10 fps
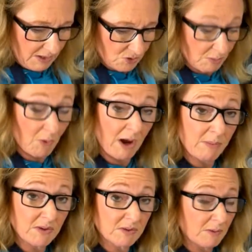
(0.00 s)
So I'm
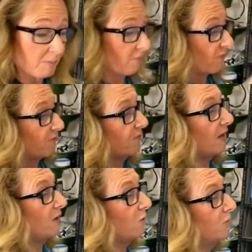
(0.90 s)
grabbing some
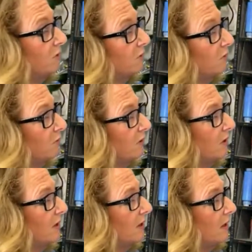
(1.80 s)
phthalo blue.
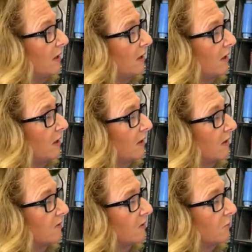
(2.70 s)

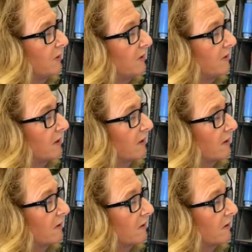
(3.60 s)
It's a little bit
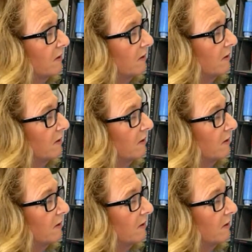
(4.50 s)
darker.